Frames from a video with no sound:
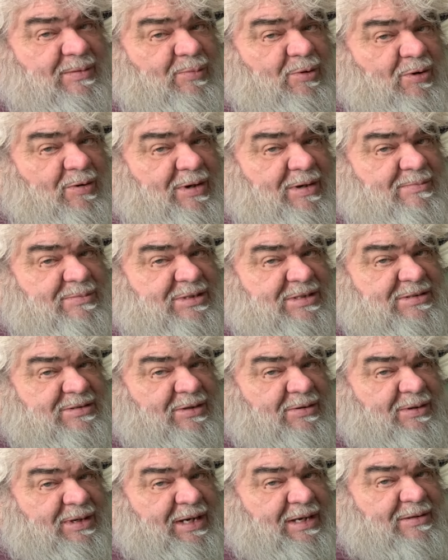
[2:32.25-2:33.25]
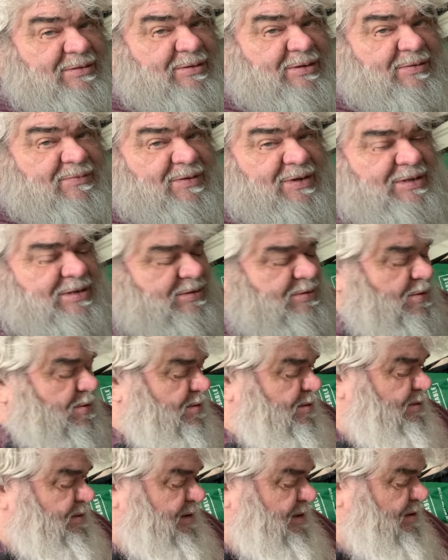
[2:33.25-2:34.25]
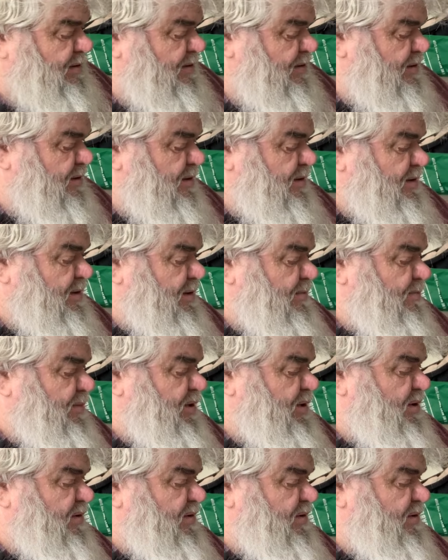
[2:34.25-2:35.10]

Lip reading: the program says, oh yeah, look, you've got the dongle there. But